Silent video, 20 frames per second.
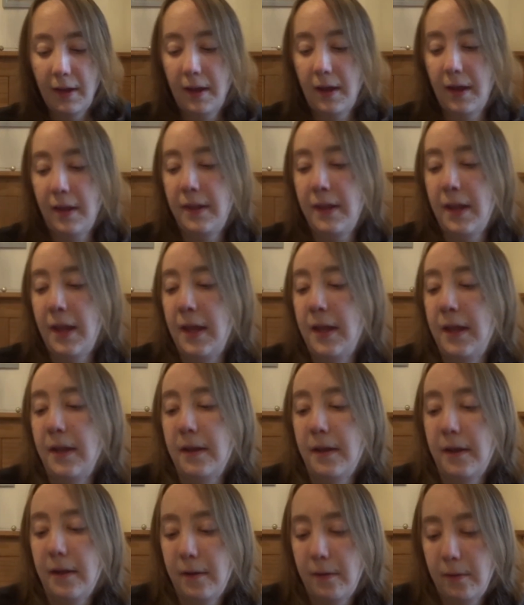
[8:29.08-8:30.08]
And
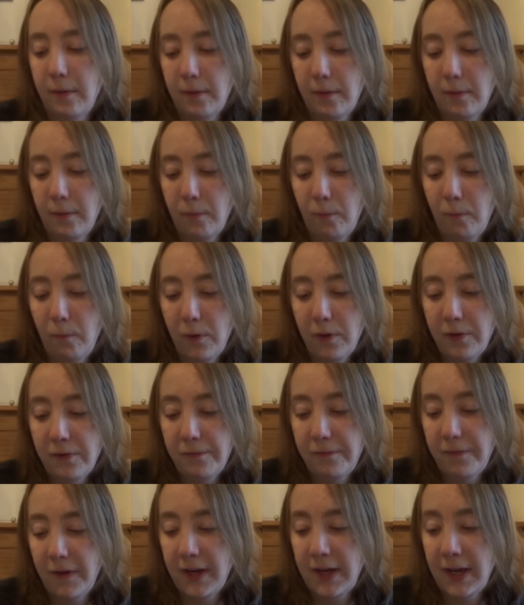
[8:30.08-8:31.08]
then Wood
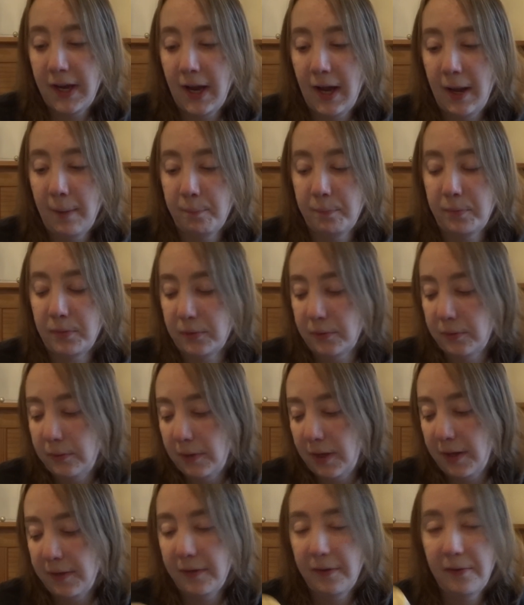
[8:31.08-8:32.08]
Fire Apple,
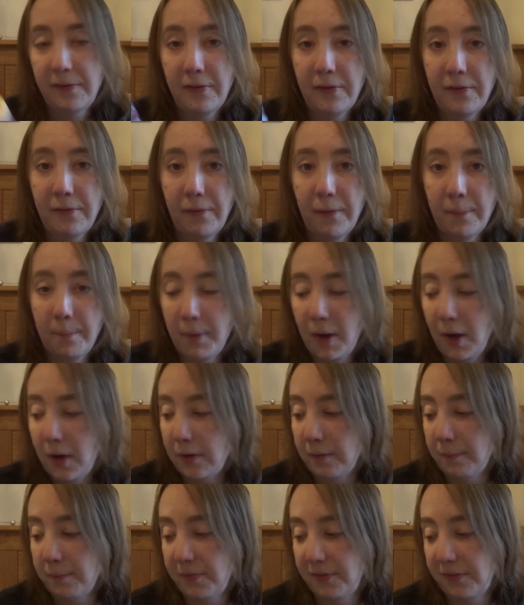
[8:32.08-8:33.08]
and this is from
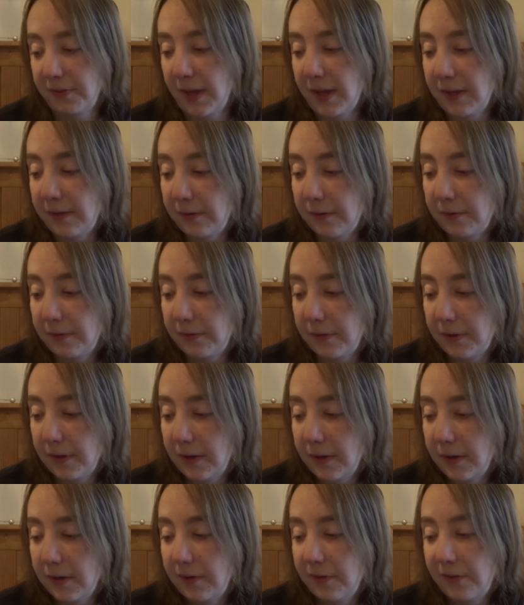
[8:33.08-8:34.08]
HomeSense.
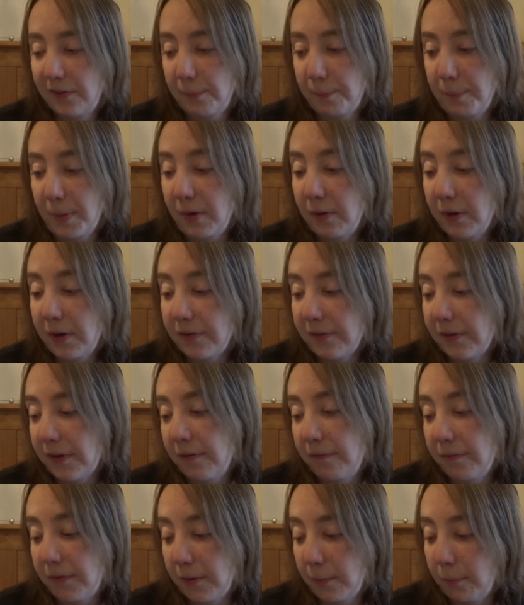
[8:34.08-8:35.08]
Spirit
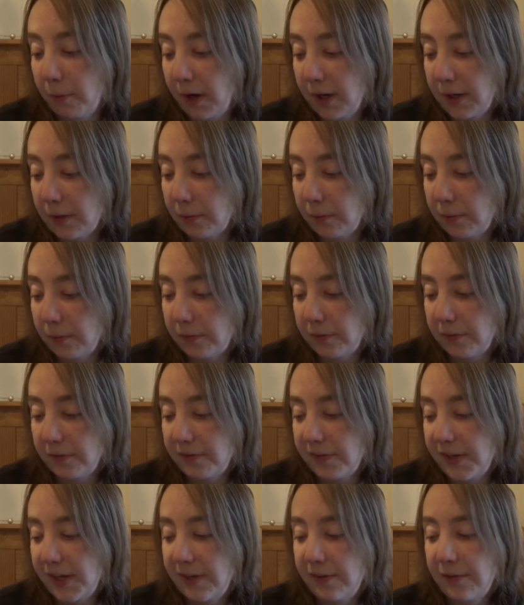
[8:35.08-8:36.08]
of the Wild,
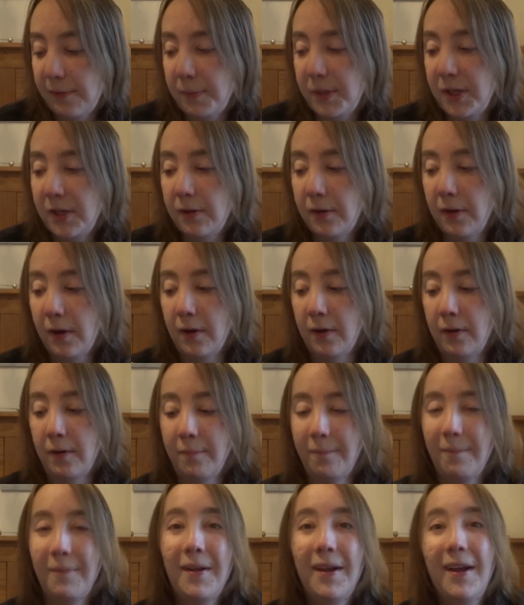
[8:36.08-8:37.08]
DW
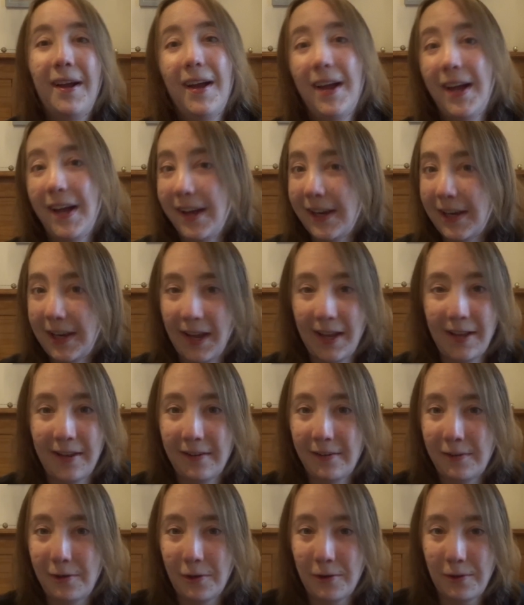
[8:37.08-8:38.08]
Home.
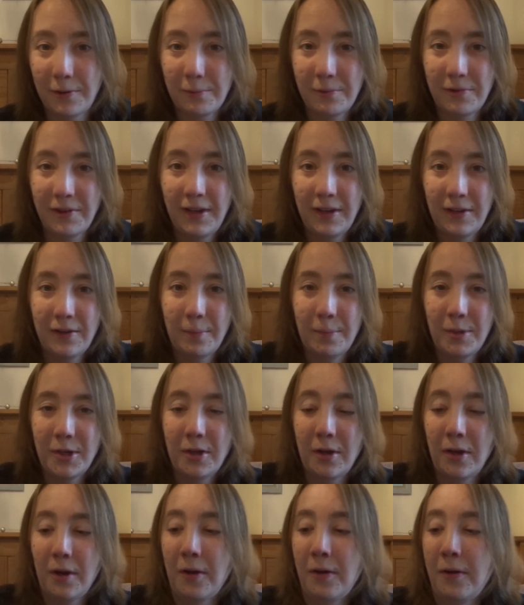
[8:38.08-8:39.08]
Again, good old
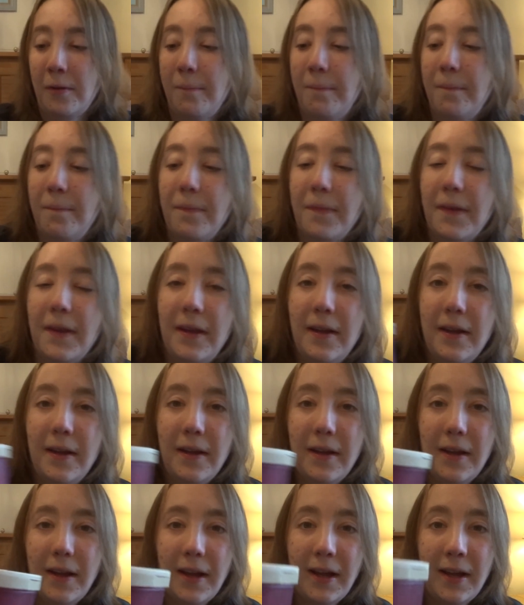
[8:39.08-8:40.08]
DW Home.
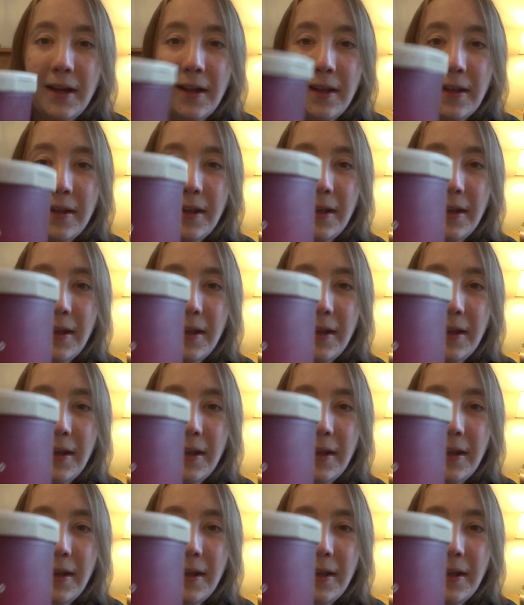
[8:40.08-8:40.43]
And